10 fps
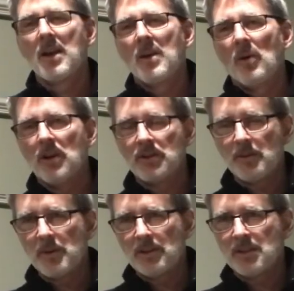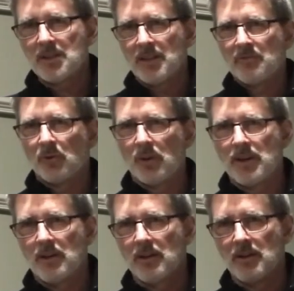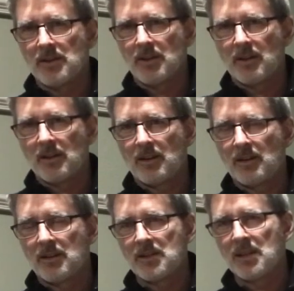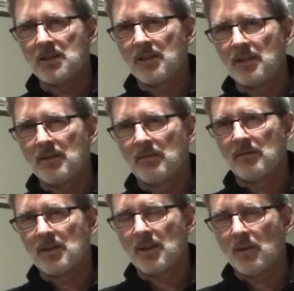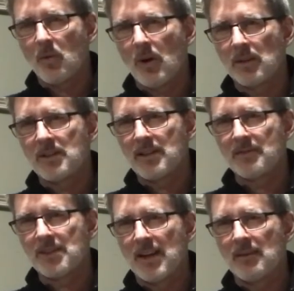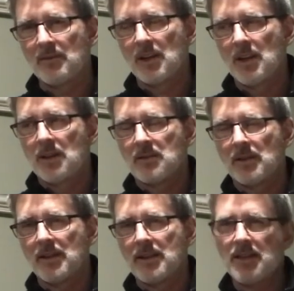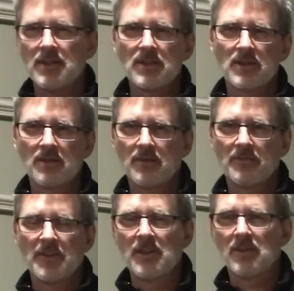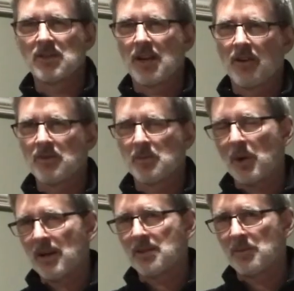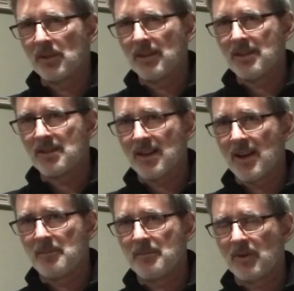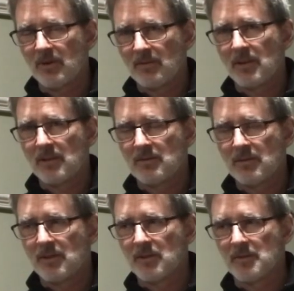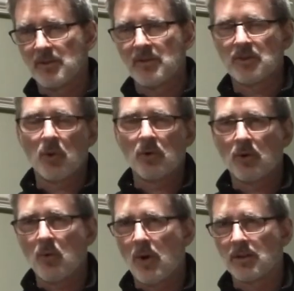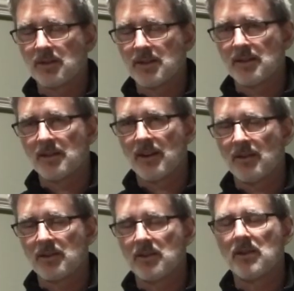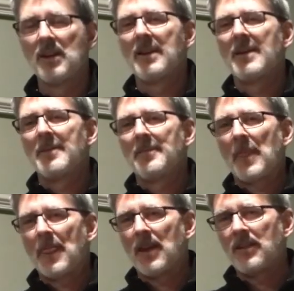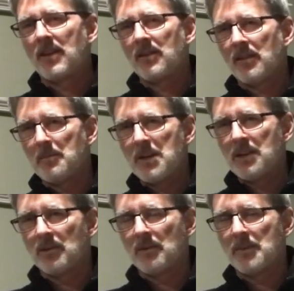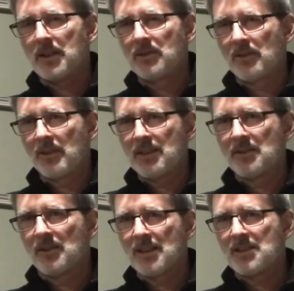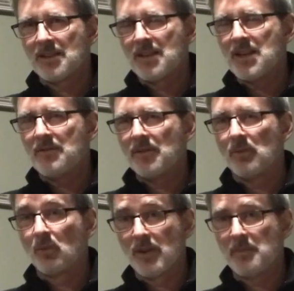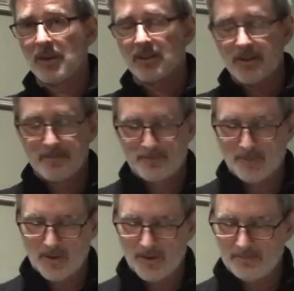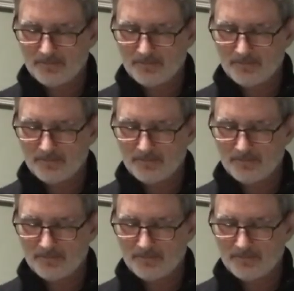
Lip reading: What I should be listening for here is a consistent quality of sound, so that each finger sounds approximately the same in terms of the tonal quality or character. And then the meter, make sure that things are nice and even rhythmically. All right?